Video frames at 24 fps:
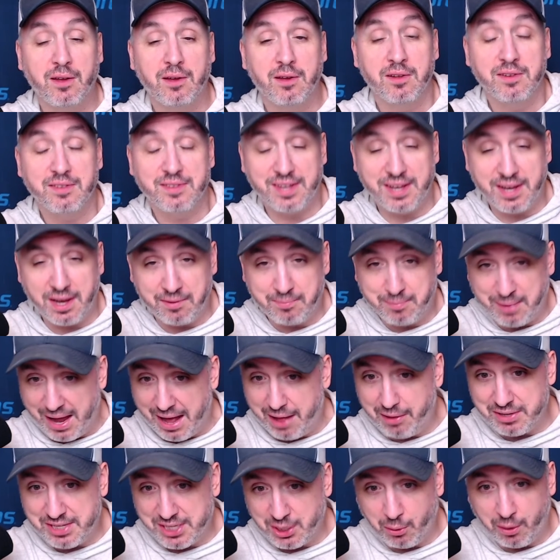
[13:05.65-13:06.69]
D-
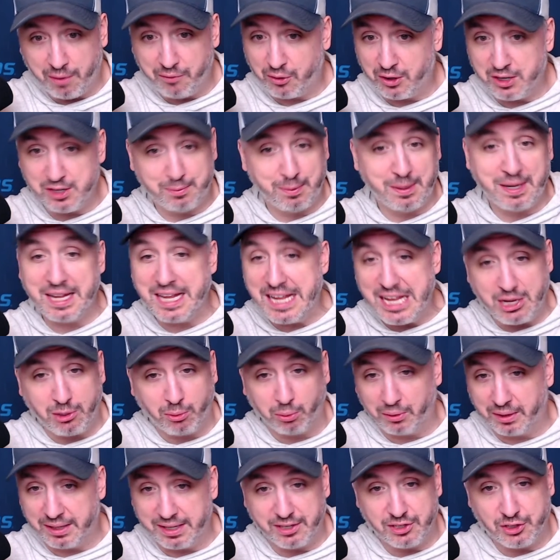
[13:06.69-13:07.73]
Dallas, however, has been
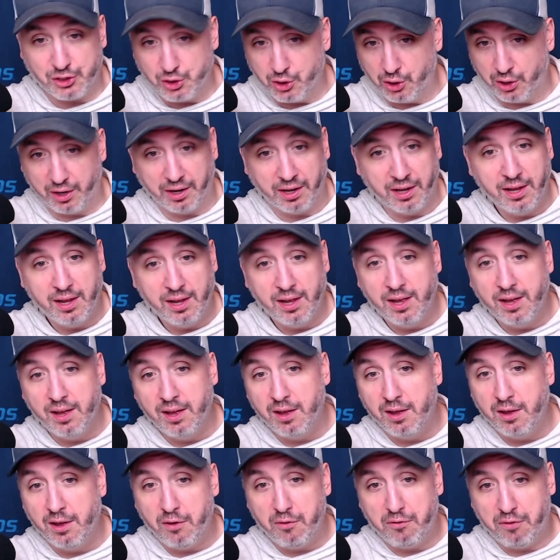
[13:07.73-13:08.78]
equally as good.
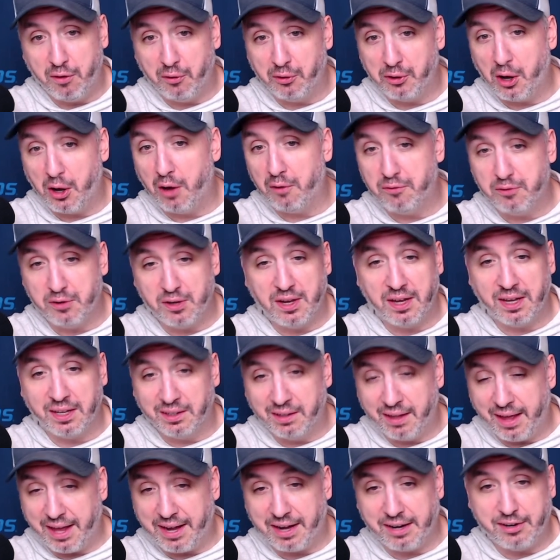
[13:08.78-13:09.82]
Philadelphia,
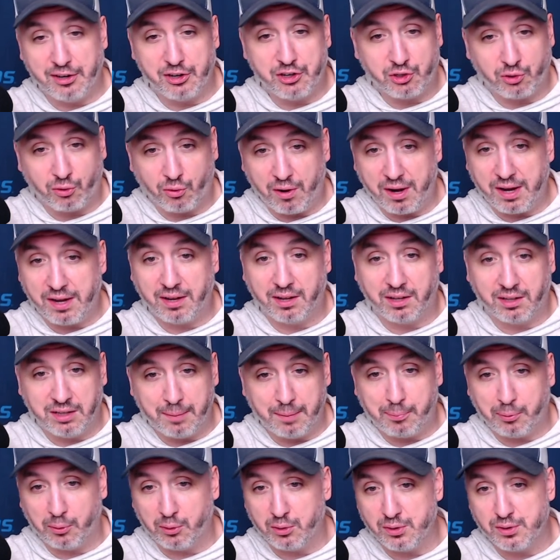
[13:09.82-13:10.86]
Atlanta, Detroit,
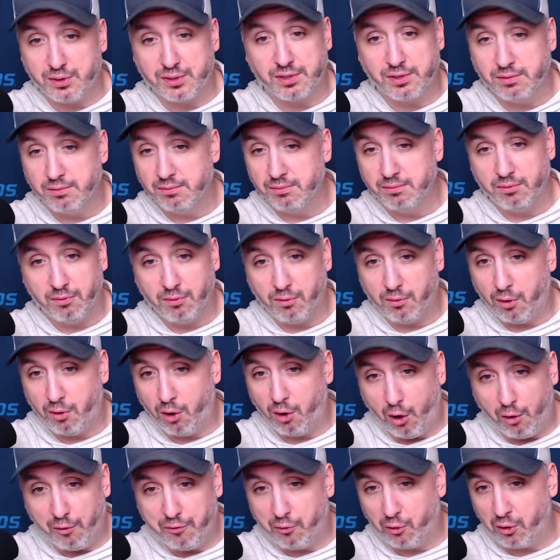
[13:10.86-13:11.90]
Clippers,
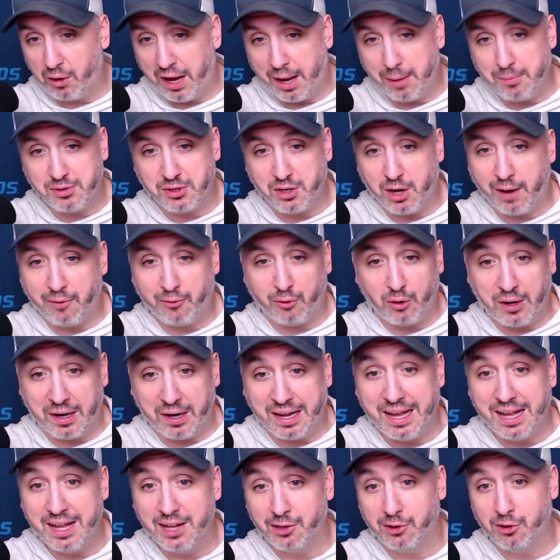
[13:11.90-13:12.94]
all four games covering,
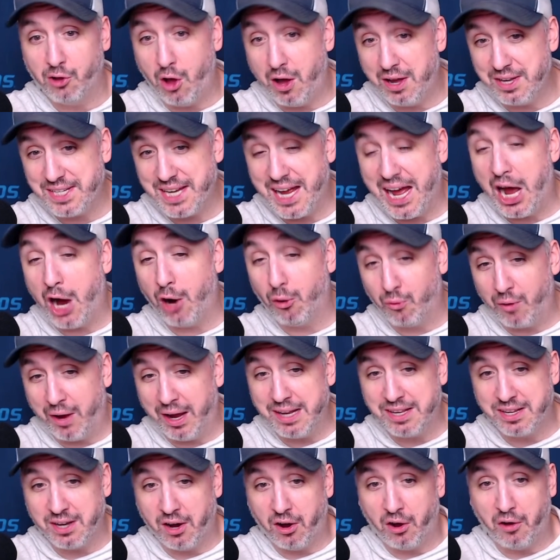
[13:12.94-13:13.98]
lost
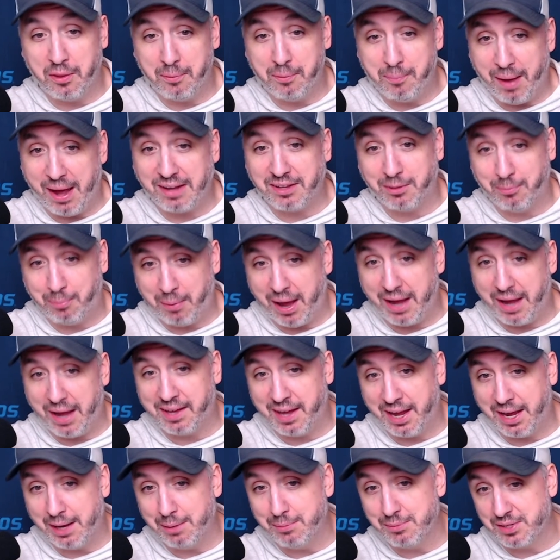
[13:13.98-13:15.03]
outright on the back to back
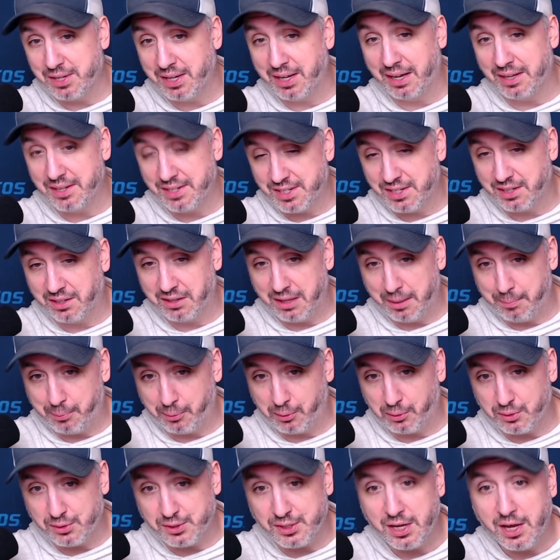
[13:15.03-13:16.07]
games against the
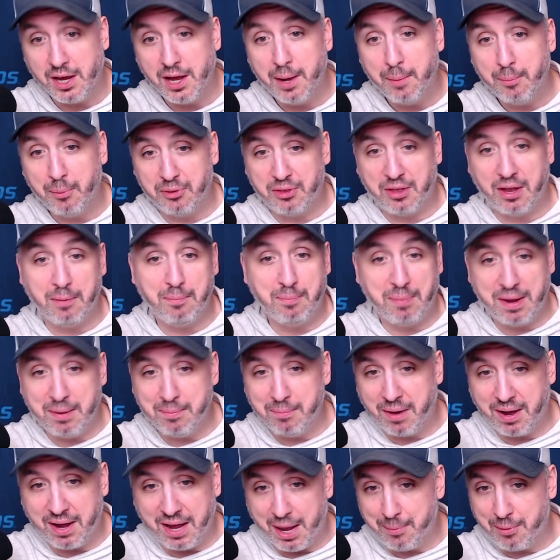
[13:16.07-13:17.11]
Clippers, but then beat
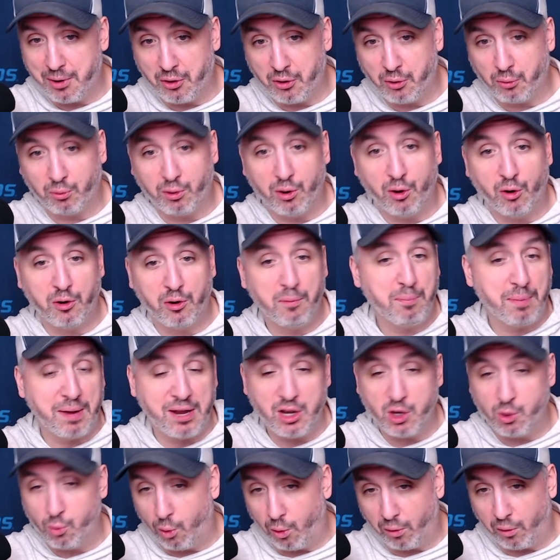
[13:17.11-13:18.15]
Miami on the road, beat
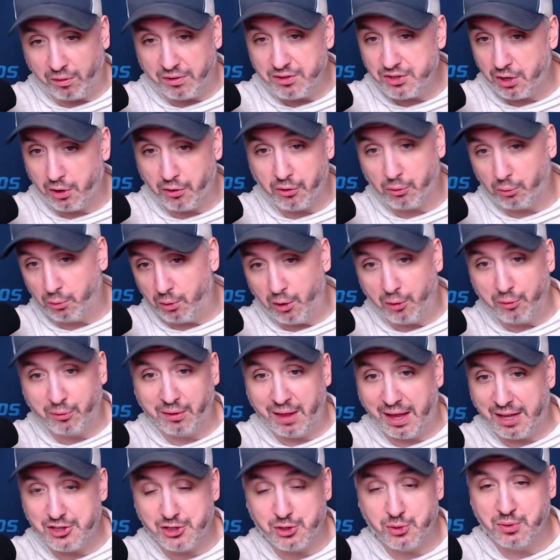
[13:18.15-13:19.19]
New Orleans on the road
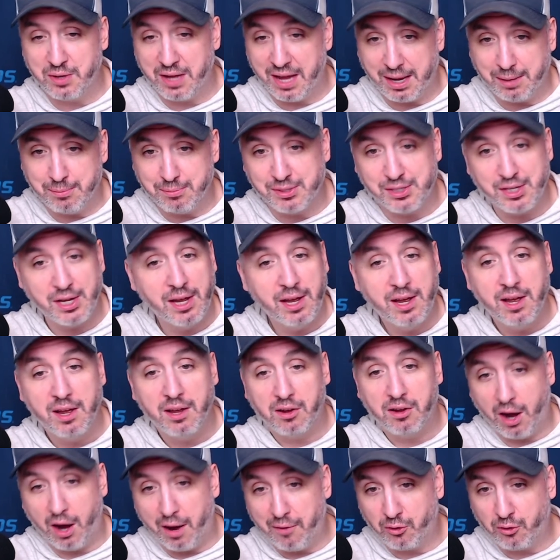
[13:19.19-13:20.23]
last two games,
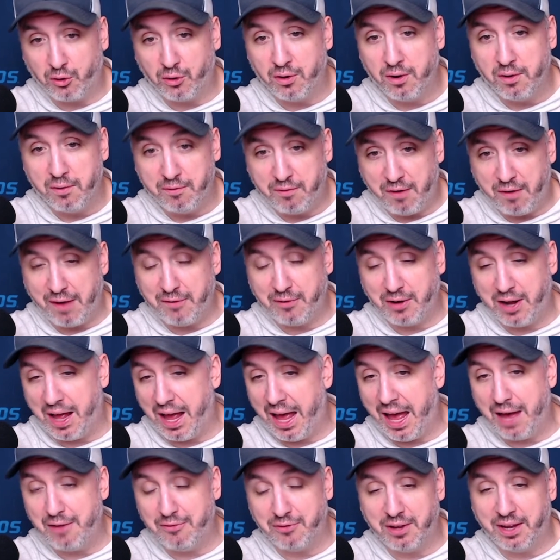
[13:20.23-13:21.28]
cover five and a
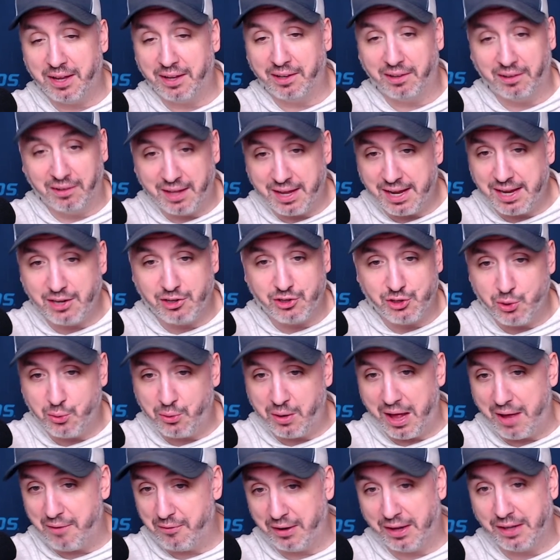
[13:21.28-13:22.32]
half and laying two and a
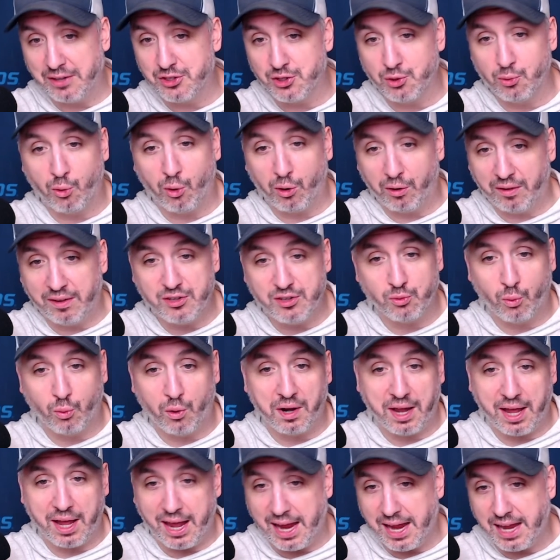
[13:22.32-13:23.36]
half against New Orleans, one
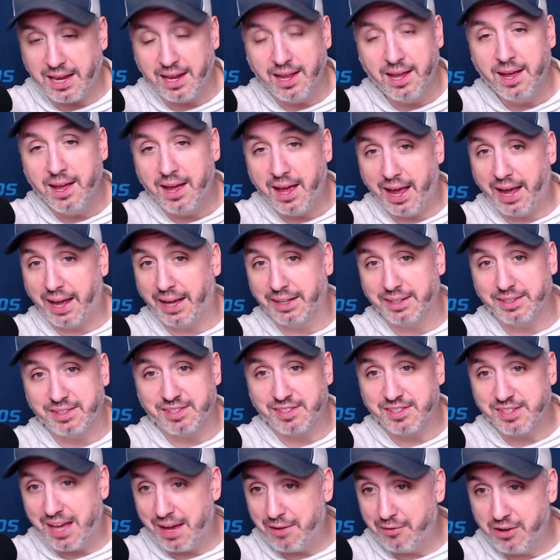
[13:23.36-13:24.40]
eight and
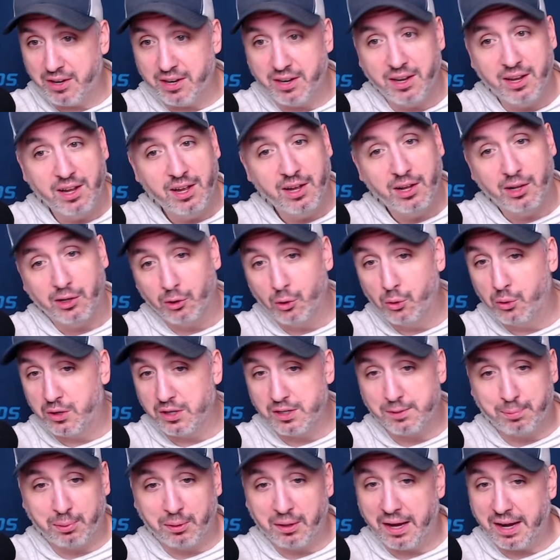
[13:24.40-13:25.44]
seven. Luka's
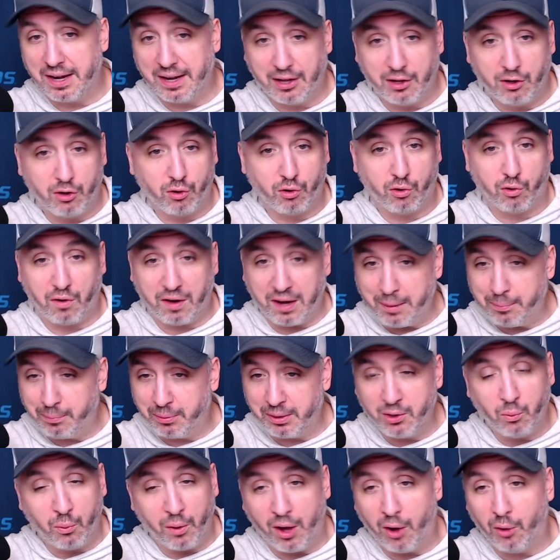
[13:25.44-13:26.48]
playing incredibly
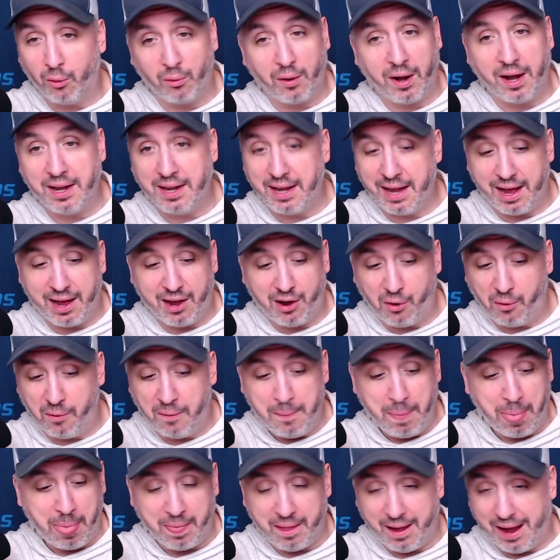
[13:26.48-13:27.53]
well right now.
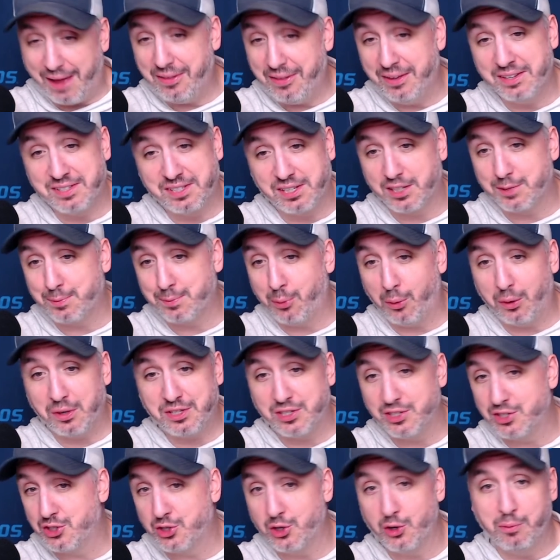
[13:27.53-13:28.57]
I think six points
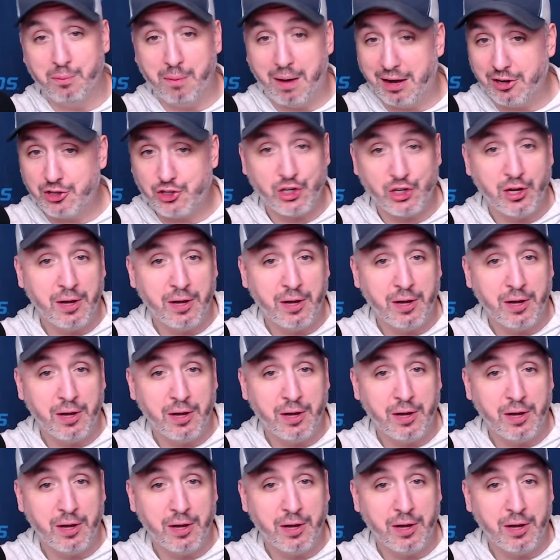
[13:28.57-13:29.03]
is too much.